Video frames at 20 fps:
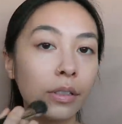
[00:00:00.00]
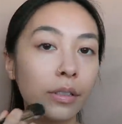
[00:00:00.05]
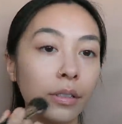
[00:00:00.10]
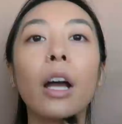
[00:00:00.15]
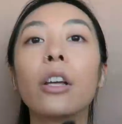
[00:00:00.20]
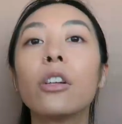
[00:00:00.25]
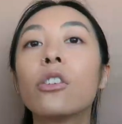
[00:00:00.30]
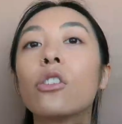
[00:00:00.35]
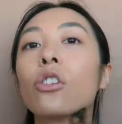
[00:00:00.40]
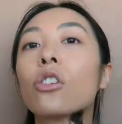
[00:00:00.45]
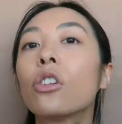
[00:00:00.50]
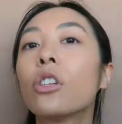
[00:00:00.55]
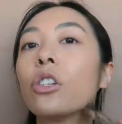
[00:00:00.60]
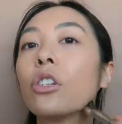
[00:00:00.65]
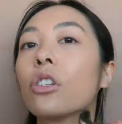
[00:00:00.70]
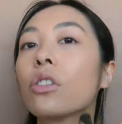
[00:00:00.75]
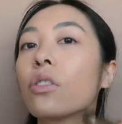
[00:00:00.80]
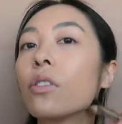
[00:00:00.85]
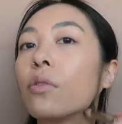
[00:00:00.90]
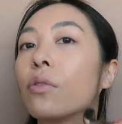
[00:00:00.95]
I usually
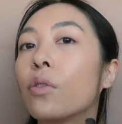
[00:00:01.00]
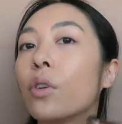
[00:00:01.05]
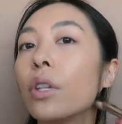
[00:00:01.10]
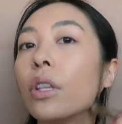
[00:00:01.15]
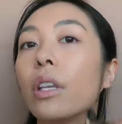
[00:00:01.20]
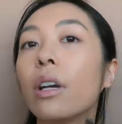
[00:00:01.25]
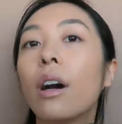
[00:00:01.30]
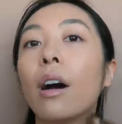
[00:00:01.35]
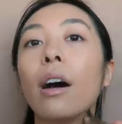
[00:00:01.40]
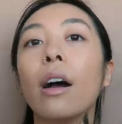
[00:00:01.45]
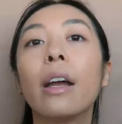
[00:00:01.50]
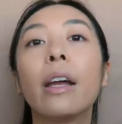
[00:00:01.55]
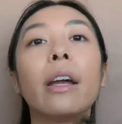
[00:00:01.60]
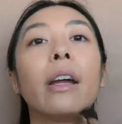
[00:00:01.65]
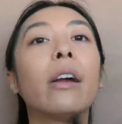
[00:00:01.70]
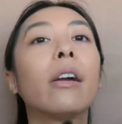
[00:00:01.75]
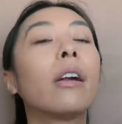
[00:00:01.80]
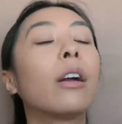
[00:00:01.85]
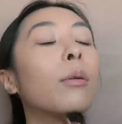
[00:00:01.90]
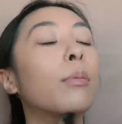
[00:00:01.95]
just avoid the eye
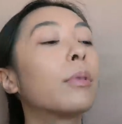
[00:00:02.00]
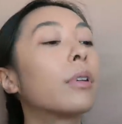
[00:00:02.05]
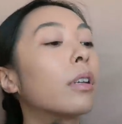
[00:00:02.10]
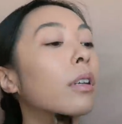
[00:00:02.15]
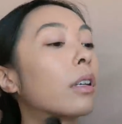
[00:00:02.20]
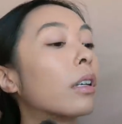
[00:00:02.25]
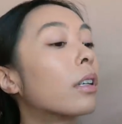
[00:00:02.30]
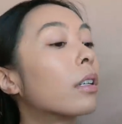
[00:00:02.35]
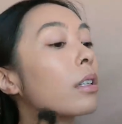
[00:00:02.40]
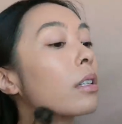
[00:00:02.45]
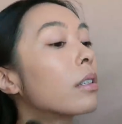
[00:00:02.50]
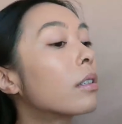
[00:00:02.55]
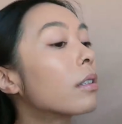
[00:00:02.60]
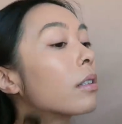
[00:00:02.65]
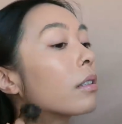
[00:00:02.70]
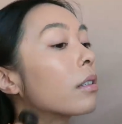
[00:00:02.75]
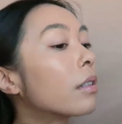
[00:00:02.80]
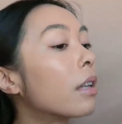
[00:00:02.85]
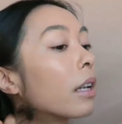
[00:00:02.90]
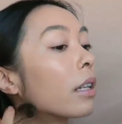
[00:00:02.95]
area because
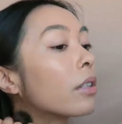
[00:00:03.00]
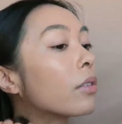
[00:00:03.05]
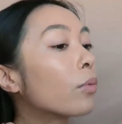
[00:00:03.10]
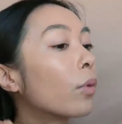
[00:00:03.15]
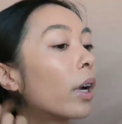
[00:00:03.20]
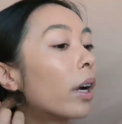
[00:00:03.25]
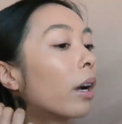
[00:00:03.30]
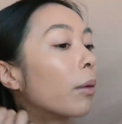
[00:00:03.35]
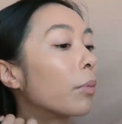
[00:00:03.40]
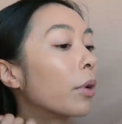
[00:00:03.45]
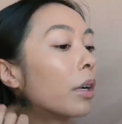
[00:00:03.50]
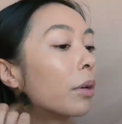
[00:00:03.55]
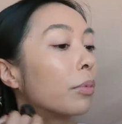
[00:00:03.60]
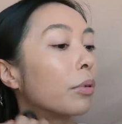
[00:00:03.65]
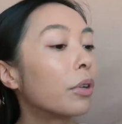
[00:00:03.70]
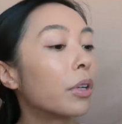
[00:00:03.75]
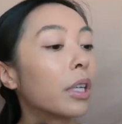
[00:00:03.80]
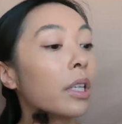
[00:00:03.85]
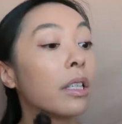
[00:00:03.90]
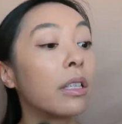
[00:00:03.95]
that's where I'm gonna
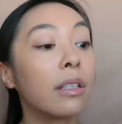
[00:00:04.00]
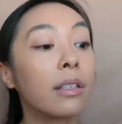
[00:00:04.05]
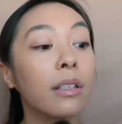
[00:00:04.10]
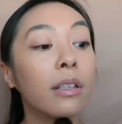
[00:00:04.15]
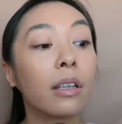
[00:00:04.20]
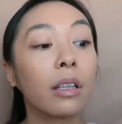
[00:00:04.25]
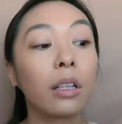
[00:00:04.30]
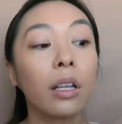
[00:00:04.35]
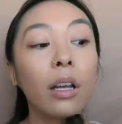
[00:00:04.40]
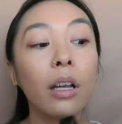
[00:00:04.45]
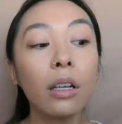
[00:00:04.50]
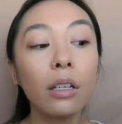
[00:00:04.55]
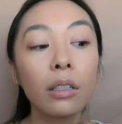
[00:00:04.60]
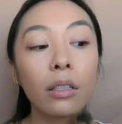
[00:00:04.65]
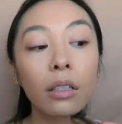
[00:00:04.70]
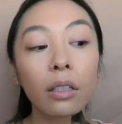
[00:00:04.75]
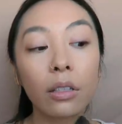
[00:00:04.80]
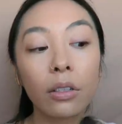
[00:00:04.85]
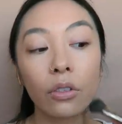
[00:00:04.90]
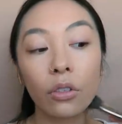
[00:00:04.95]
put concealer,
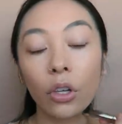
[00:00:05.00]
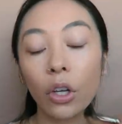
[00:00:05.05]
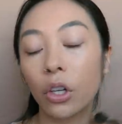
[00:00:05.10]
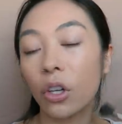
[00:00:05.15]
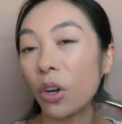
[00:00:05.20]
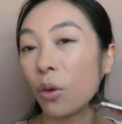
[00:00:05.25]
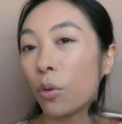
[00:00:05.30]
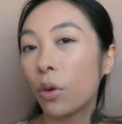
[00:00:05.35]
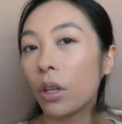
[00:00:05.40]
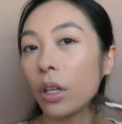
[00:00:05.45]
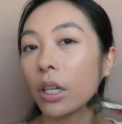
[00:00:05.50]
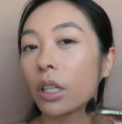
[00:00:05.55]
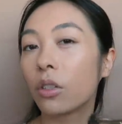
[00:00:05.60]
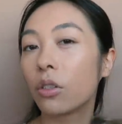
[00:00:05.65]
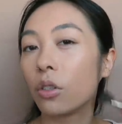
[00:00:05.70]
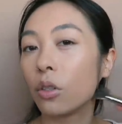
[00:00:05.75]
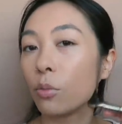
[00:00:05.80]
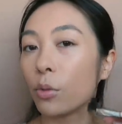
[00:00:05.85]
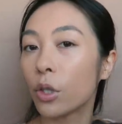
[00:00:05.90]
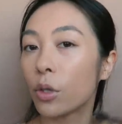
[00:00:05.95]
so I don't want like
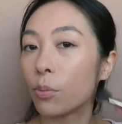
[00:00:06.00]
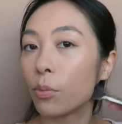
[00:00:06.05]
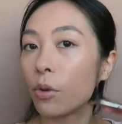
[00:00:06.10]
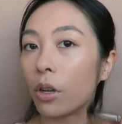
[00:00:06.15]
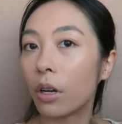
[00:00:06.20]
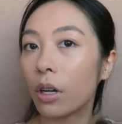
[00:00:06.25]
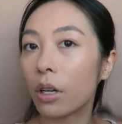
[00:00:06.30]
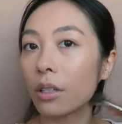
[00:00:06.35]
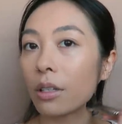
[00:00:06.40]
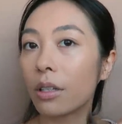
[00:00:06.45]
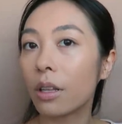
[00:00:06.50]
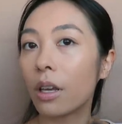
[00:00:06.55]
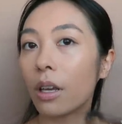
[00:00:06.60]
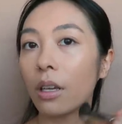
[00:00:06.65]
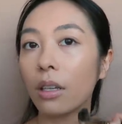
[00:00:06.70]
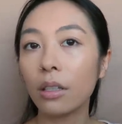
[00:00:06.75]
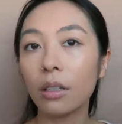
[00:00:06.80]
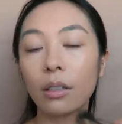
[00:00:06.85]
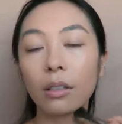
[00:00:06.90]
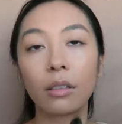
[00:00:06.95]
too much product
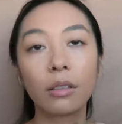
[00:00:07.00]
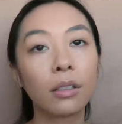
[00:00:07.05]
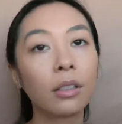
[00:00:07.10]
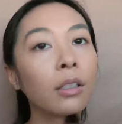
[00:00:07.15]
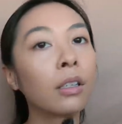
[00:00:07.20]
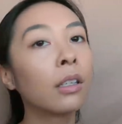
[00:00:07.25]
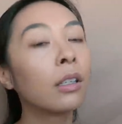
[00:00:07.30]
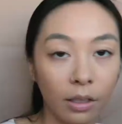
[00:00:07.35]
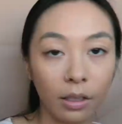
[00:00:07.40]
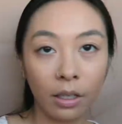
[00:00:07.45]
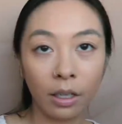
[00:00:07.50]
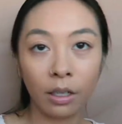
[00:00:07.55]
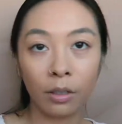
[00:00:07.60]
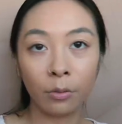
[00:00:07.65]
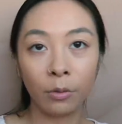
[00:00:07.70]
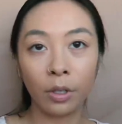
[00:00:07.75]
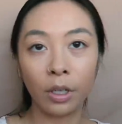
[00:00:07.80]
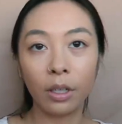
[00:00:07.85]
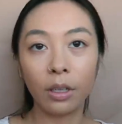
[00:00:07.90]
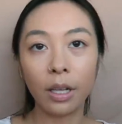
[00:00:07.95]
there. And then
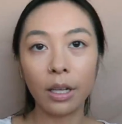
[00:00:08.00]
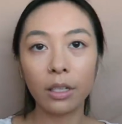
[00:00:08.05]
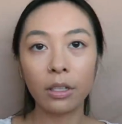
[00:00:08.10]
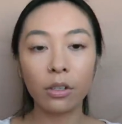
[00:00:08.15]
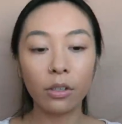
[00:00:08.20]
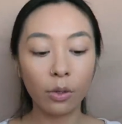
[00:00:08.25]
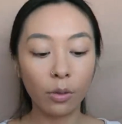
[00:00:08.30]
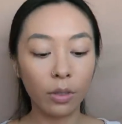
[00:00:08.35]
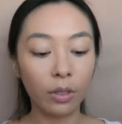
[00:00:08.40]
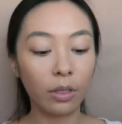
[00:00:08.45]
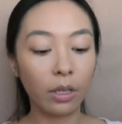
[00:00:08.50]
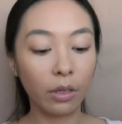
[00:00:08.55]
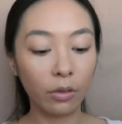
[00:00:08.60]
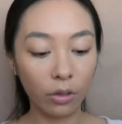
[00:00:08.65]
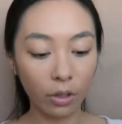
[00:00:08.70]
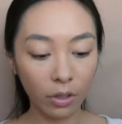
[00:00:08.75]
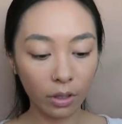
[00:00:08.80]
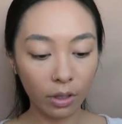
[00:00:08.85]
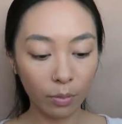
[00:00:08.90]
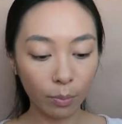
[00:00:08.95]
what I like to do is I'll
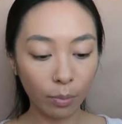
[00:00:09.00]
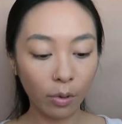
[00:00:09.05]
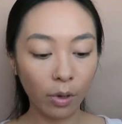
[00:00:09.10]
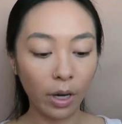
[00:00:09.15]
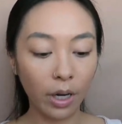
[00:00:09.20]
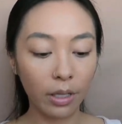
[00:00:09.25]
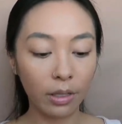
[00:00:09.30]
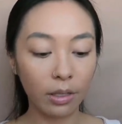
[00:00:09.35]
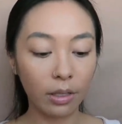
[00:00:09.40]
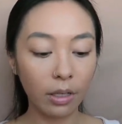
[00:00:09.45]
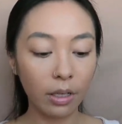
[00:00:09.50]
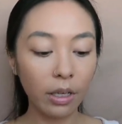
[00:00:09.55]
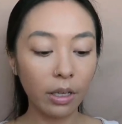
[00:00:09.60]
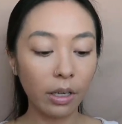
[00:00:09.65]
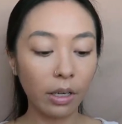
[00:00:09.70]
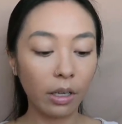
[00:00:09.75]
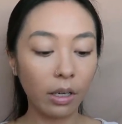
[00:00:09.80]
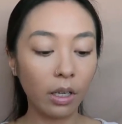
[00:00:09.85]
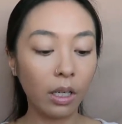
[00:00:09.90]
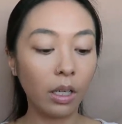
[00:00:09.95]
just press it
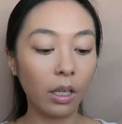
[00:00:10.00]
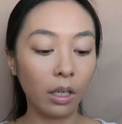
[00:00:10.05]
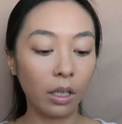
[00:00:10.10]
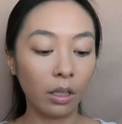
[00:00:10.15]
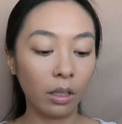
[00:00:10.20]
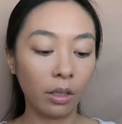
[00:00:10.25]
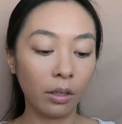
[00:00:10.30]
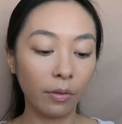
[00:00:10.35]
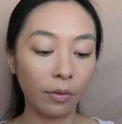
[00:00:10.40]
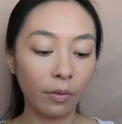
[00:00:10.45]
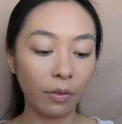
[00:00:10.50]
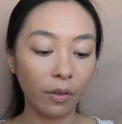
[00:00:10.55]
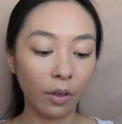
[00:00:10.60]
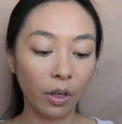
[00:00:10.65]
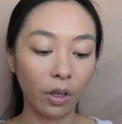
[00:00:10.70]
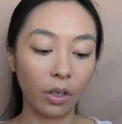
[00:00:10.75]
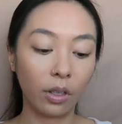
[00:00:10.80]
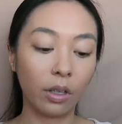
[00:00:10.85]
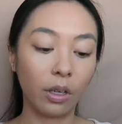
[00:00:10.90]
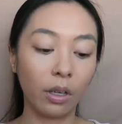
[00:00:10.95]
in
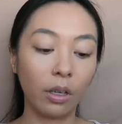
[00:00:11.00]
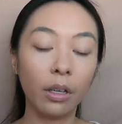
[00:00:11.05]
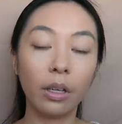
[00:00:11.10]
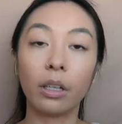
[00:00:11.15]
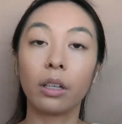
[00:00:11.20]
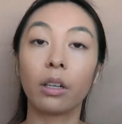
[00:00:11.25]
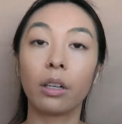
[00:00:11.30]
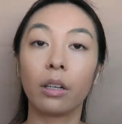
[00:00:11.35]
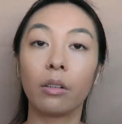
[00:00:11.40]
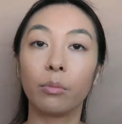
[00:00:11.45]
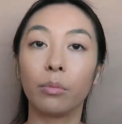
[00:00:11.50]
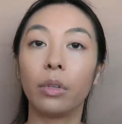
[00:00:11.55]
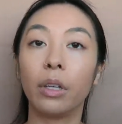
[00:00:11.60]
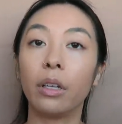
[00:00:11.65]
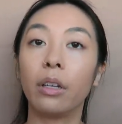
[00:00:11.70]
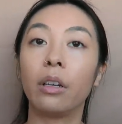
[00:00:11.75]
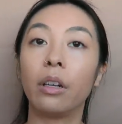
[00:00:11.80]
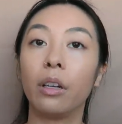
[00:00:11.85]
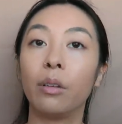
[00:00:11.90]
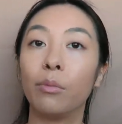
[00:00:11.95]
further and kind of blend
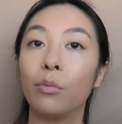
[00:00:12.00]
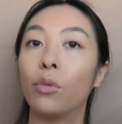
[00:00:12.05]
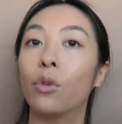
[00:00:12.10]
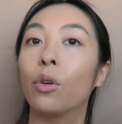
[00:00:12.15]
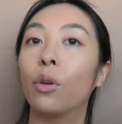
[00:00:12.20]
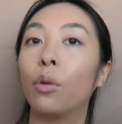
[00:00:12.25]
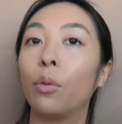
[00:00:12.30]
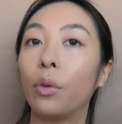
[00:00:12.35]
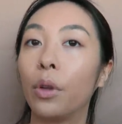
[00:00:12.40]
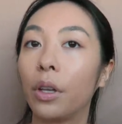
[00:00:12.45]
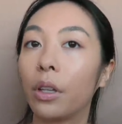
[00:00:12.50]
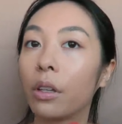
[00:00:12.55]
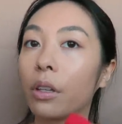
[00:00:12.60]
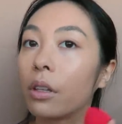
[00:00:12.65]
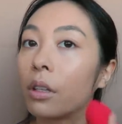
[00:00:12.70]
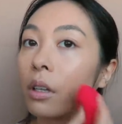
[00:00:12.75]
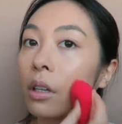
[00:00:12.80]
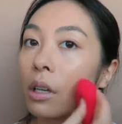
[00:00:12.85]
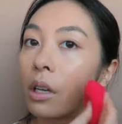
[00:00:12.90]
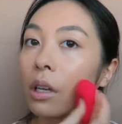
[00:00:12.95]
it in more with
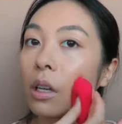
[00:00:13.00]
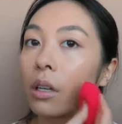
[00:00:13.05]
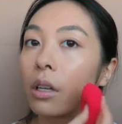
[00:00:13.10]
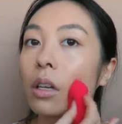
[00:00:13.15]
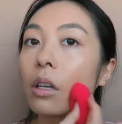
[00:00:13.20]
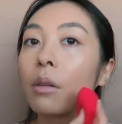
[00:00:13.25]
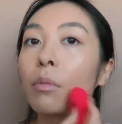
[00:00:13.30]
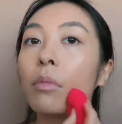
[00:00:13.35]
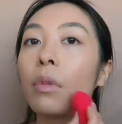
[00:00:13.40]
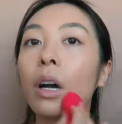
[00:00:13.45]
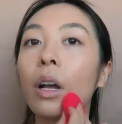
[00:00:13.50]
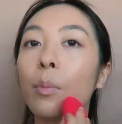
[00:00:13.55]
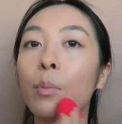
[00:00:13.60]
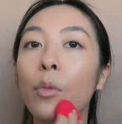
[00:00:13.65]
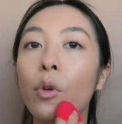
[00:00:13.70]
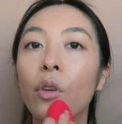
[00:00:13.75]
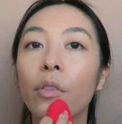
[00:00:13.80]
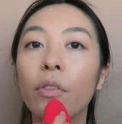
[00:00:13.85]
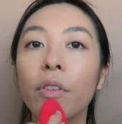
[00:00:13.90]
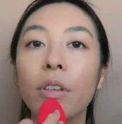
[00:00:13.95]
my
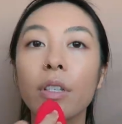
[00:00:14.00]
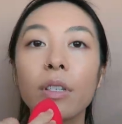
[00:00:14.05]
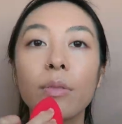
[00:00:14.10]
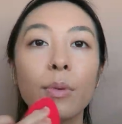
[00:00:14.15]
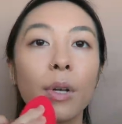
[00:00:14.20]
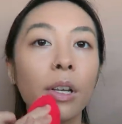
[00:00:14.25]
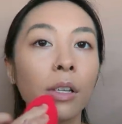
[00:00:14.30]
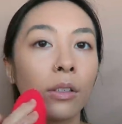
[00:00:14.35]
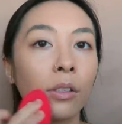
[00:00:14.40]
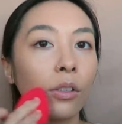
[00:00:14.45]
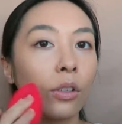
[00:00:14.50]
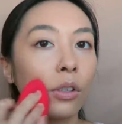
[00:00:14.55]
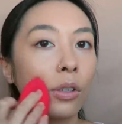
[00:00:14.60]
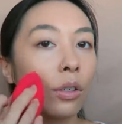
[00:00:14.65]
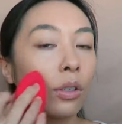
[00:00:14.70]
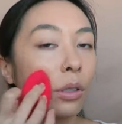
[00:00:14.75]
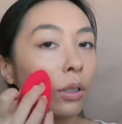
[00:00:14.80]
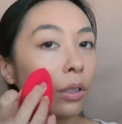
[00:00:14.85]
Morphe sponge.